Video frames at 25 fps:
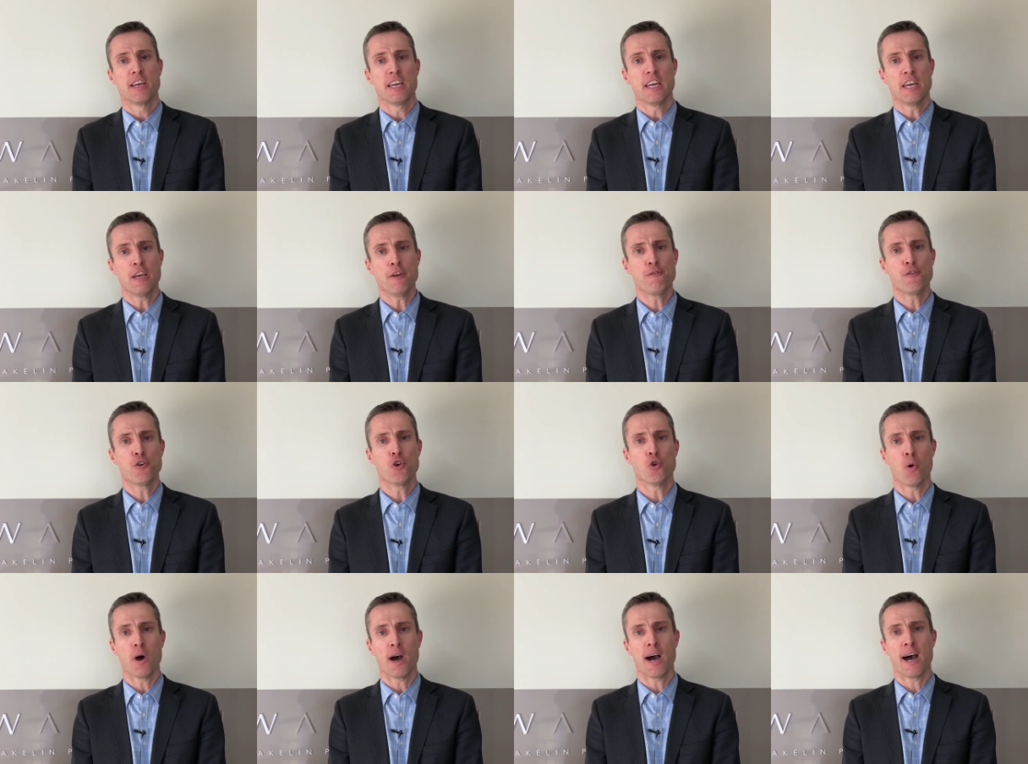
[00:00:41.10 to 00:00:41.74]
if
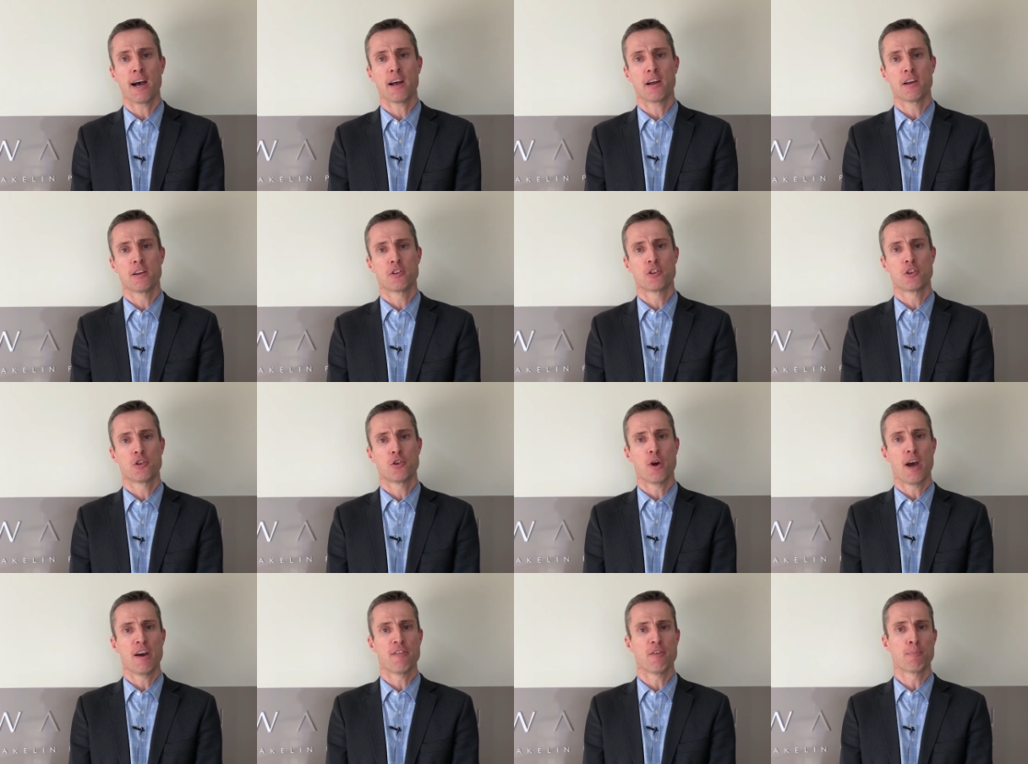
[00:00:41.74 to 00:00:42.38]
you are
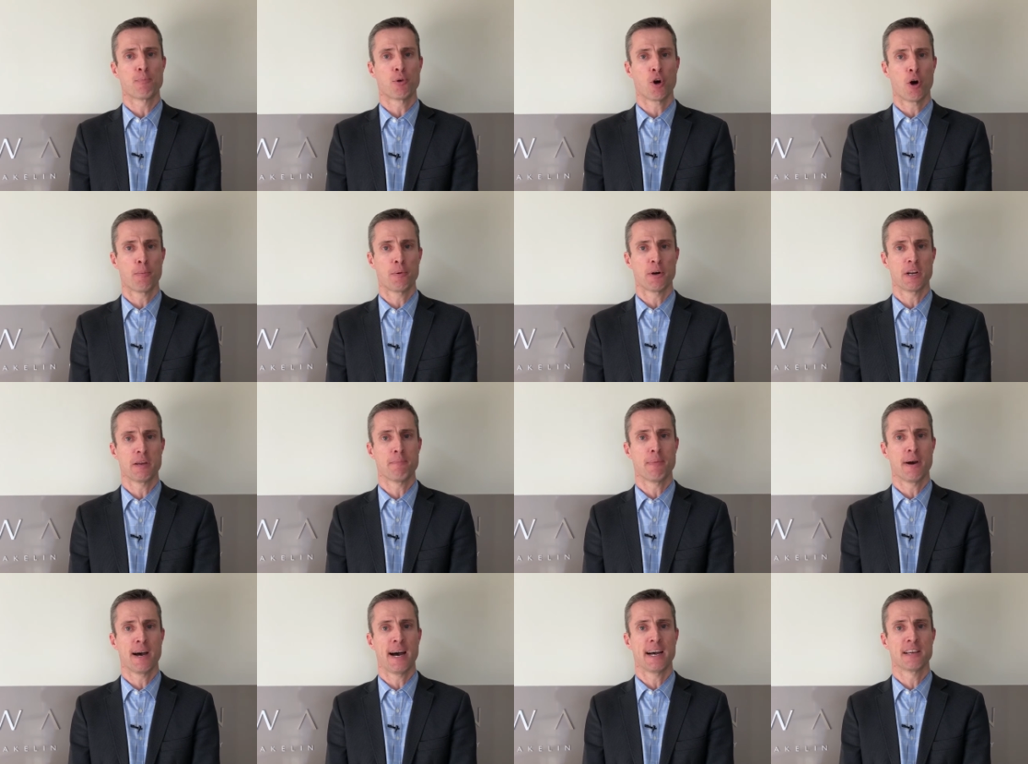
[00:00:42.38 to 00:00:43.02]
to have a
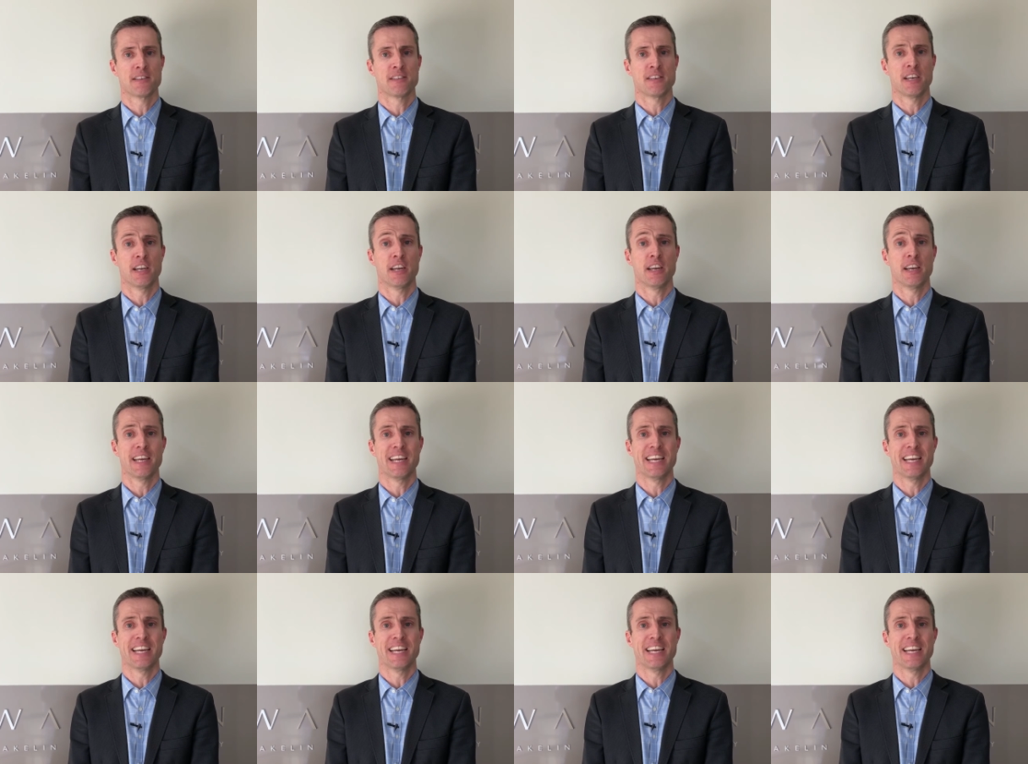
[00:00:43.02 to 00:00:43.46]
property pass in,